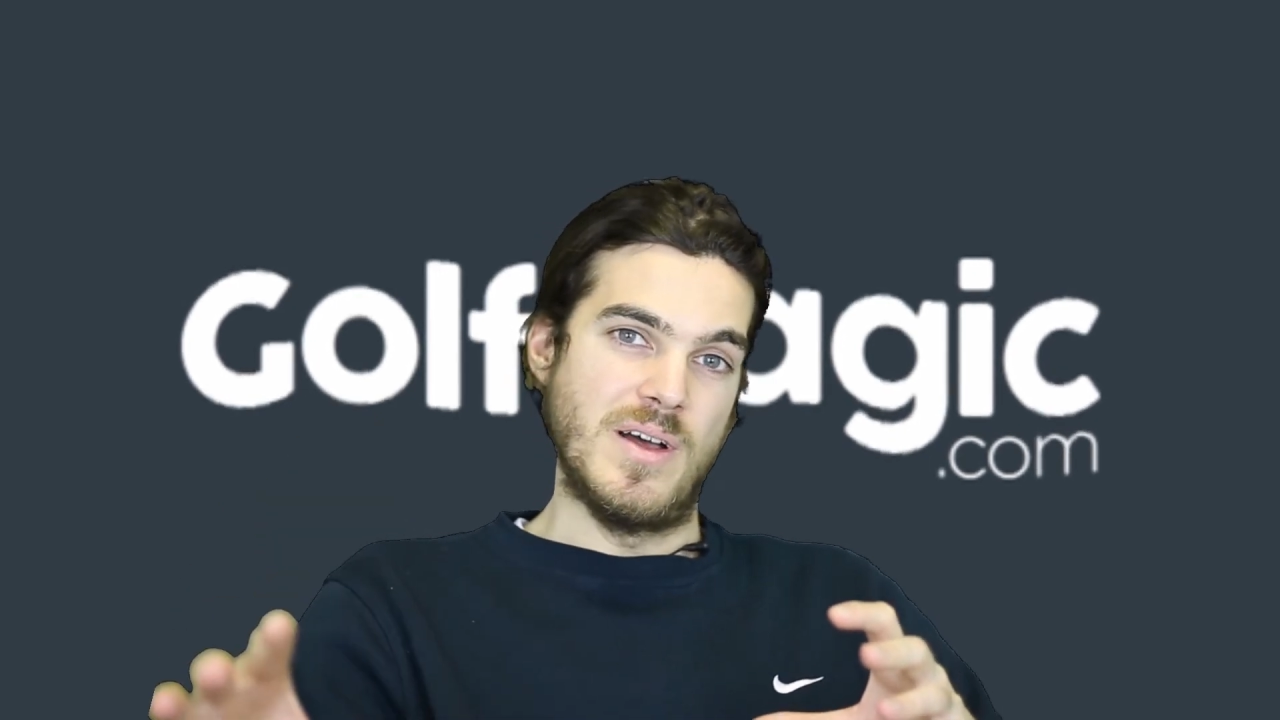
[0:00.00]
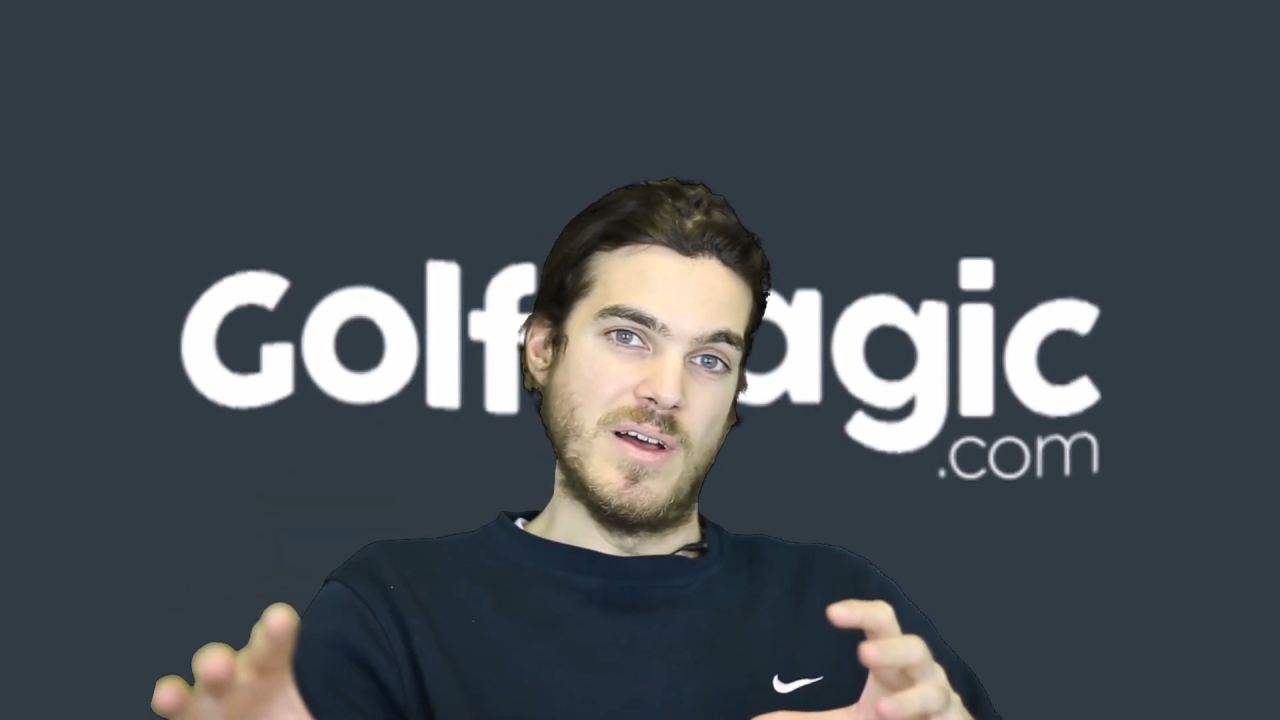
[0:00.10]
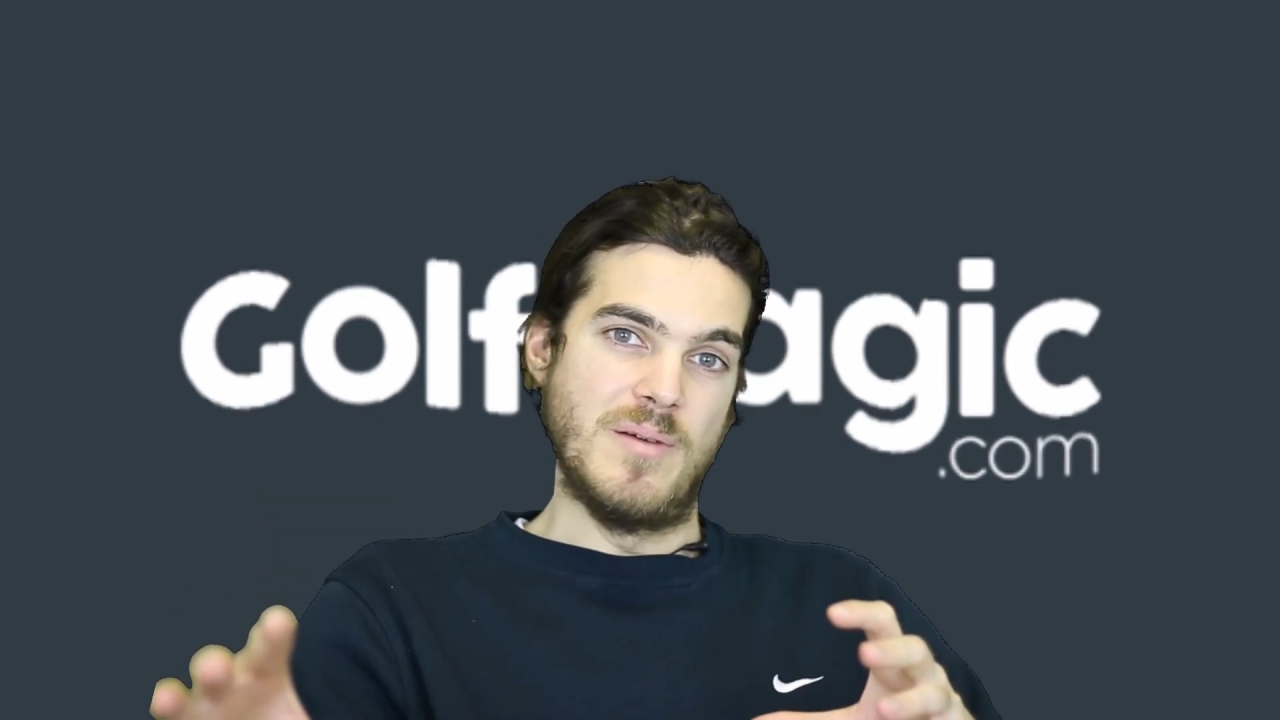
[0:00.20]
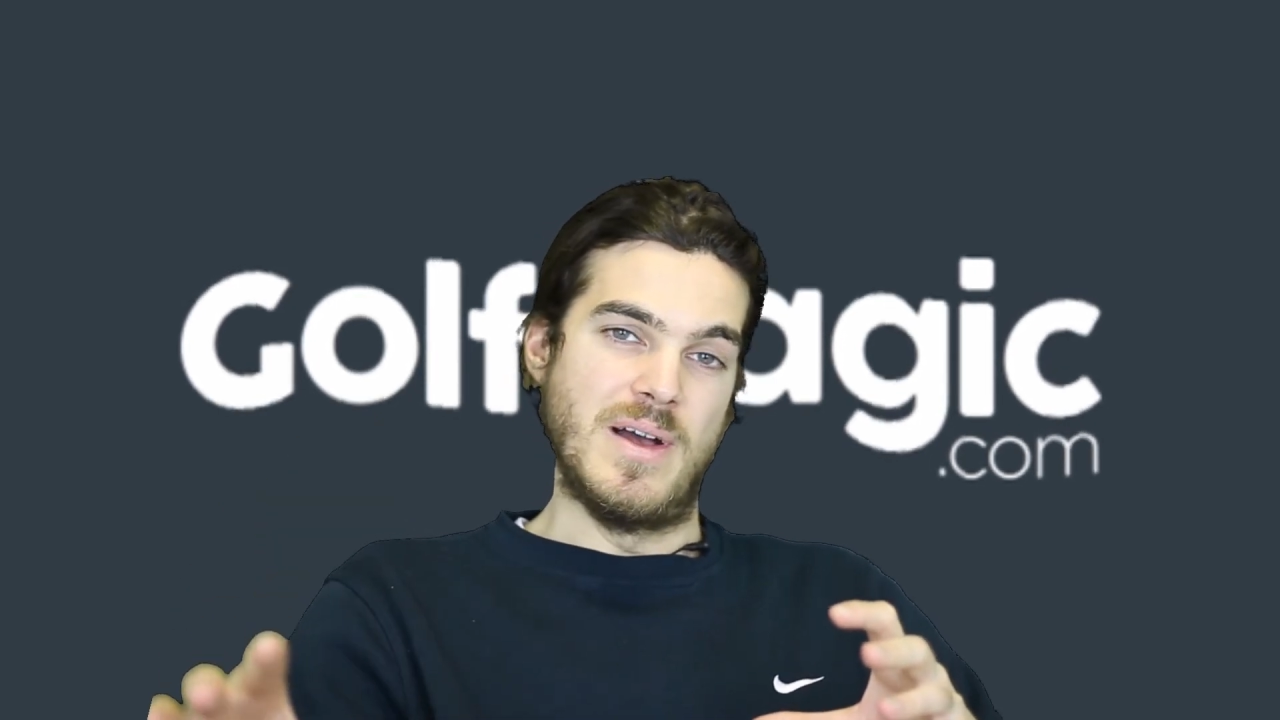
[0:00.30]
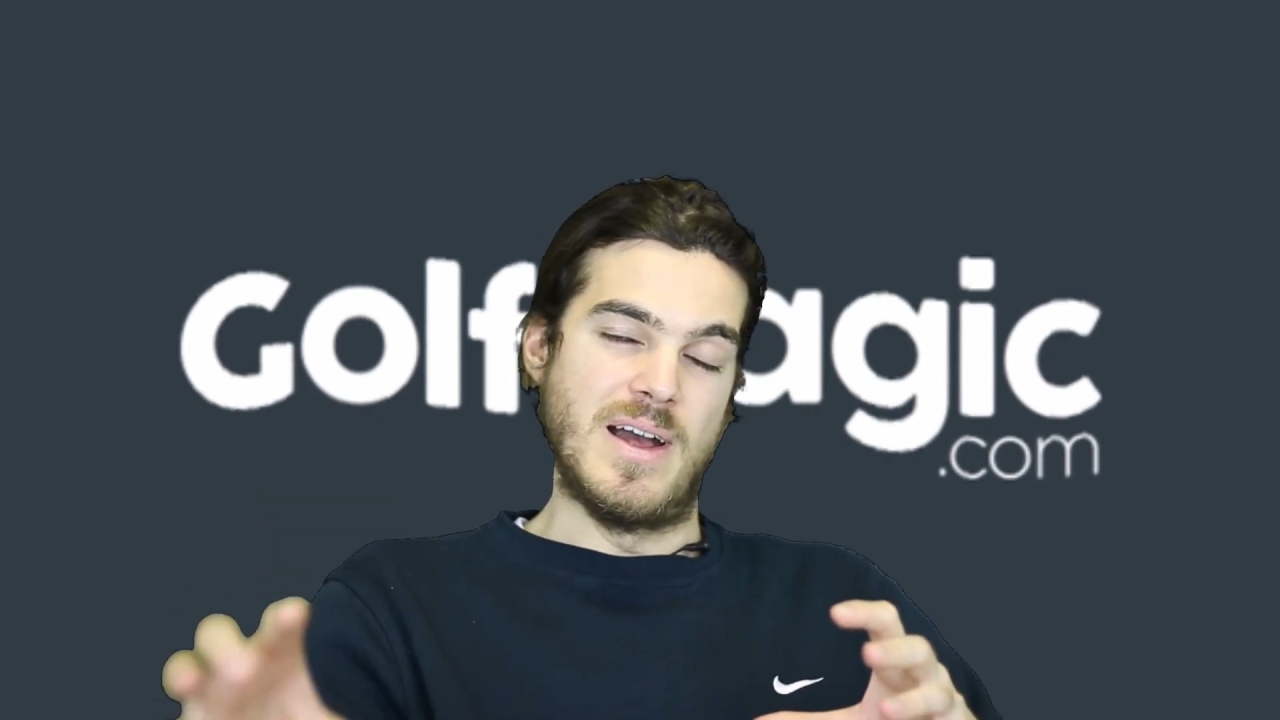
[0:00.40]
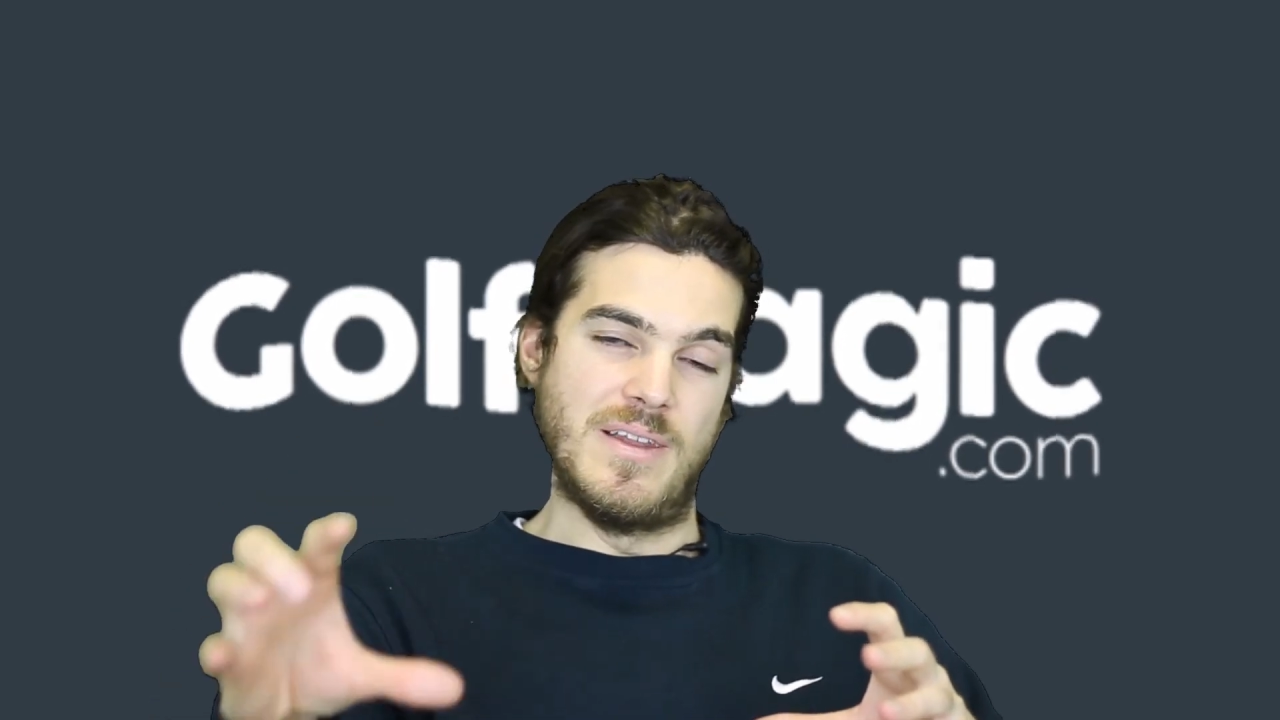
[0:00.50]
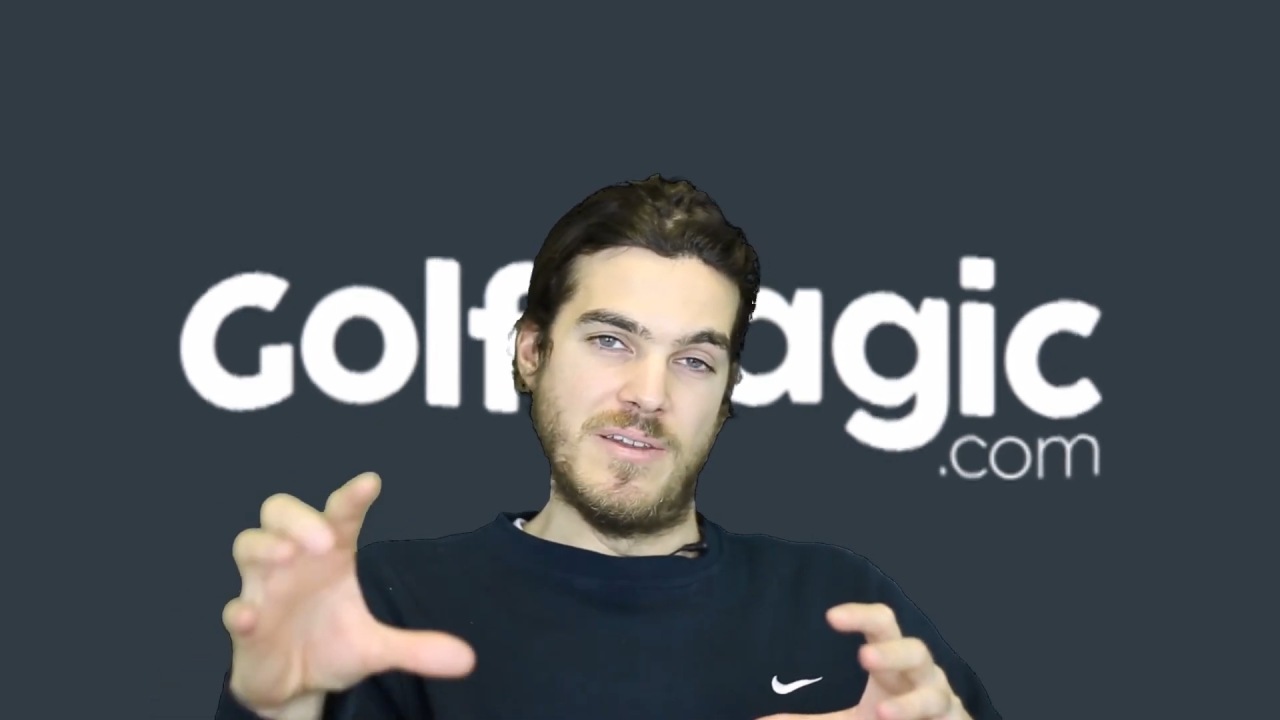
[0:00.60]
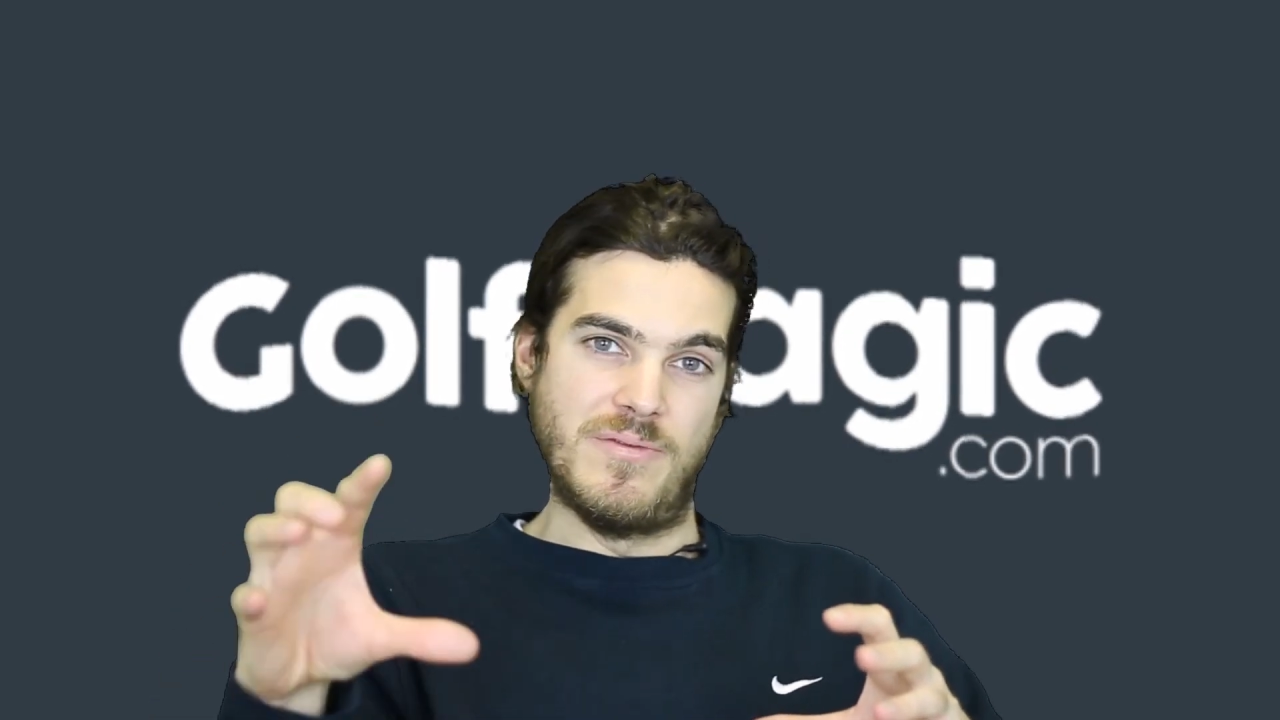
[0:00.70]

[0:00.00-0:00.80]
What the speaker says: and